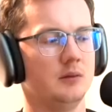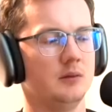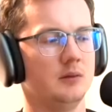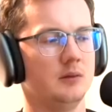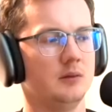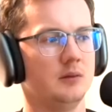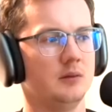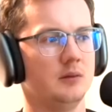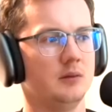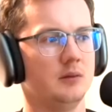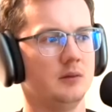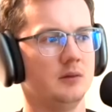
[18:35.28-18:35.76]

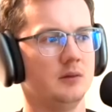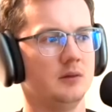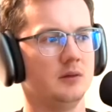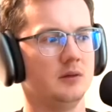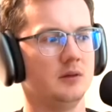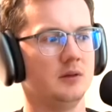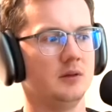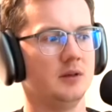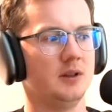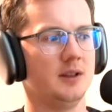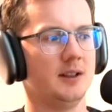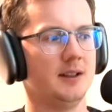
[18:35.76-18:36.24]

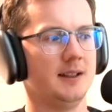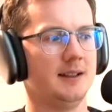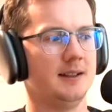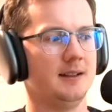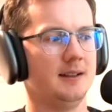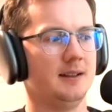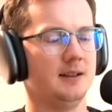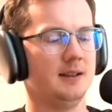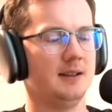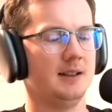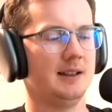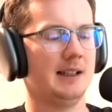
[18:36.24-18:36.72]

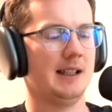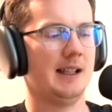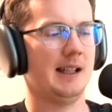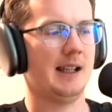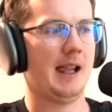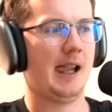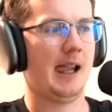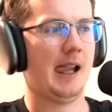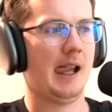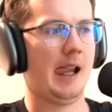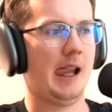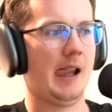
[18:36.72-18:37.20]

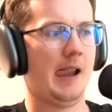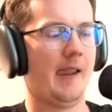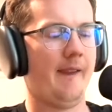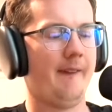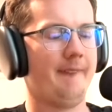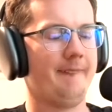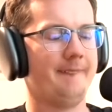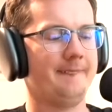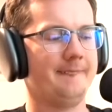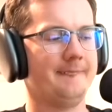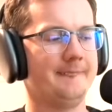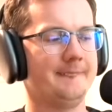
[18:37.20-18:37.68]

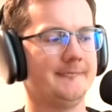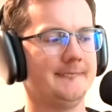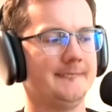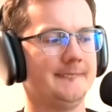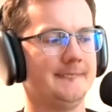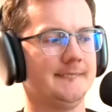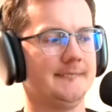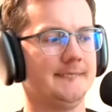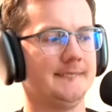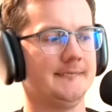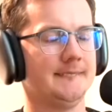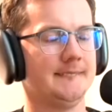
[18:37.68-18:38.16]

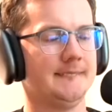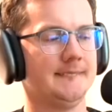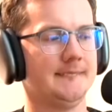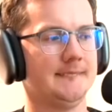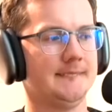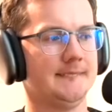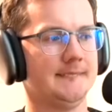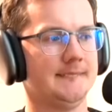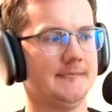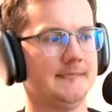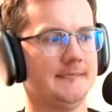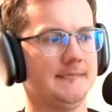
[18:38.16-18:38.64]

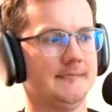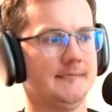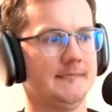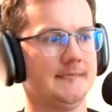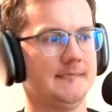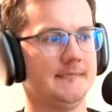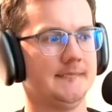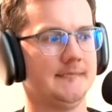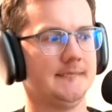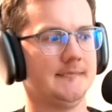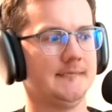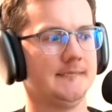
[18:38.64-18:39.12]

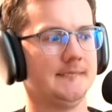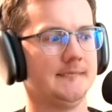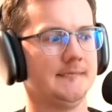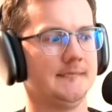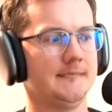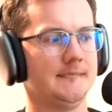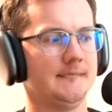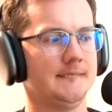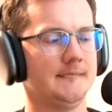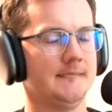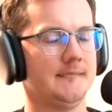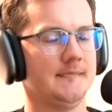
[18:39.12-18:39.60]

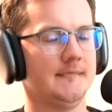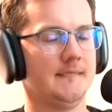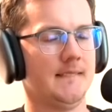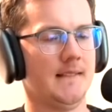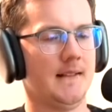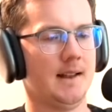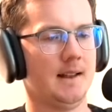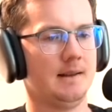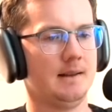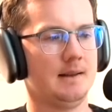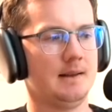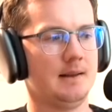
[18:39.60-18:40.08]

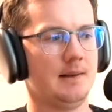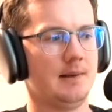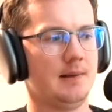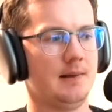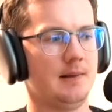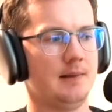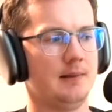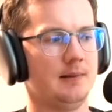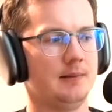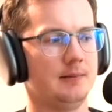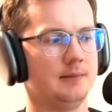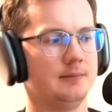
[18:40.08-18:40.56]

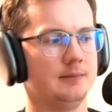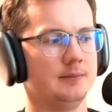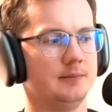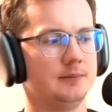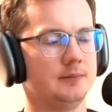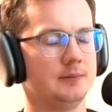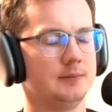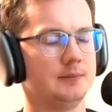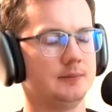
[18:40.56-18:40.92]
The person shown says nothing.